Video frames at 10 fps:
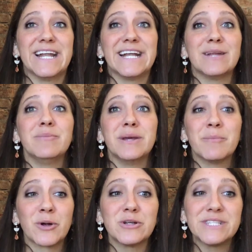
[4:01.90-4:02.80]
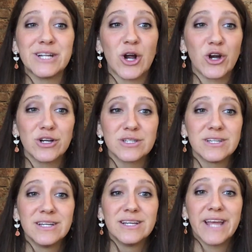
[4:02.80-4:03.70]
that I can be immersed in art
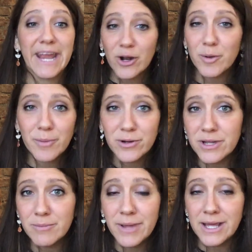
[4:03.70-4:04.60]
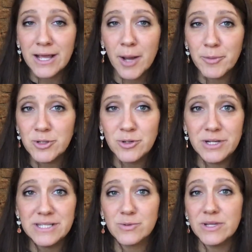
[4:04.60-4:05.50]
and art-making
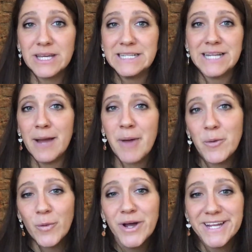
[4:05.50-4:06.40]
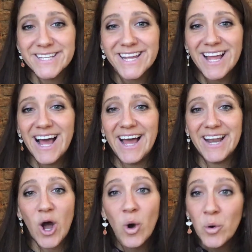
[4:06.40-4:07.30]
opportunities really anytime I want.
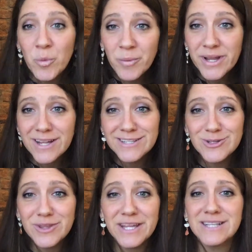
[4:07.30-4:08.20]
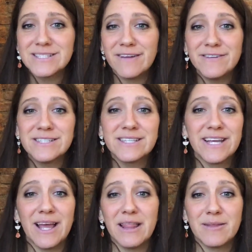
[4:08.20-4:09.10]
At home, I can do things,
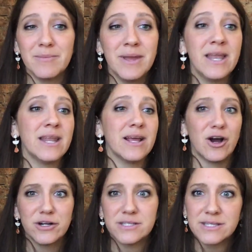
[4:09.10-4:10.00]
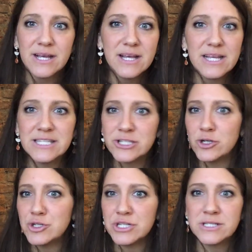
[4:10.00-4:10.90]
obviously, at the many arts
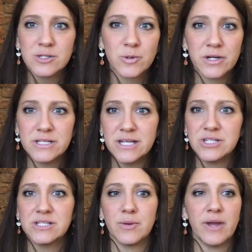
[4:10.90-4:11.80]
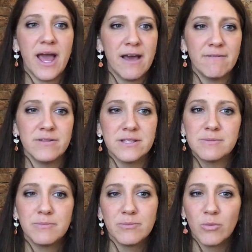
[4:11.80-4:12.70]
institutions and organizations that we have in this
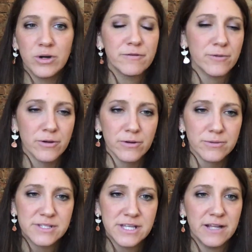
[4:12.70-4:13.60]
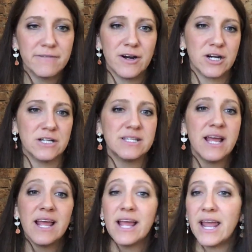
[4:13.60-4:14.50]
wonderful city of ours,
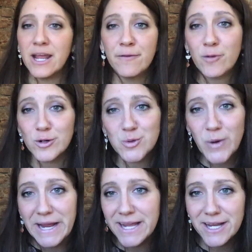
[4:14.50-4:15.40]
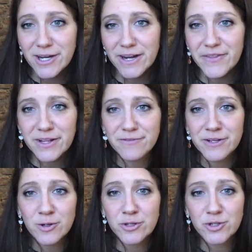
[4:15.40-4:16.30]
and of course right here at the
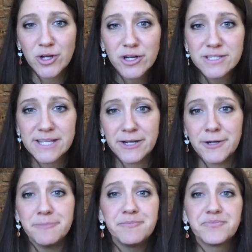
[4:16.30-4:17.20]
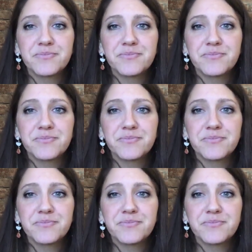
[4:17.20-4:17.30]
Clifton Cultural Arts Center.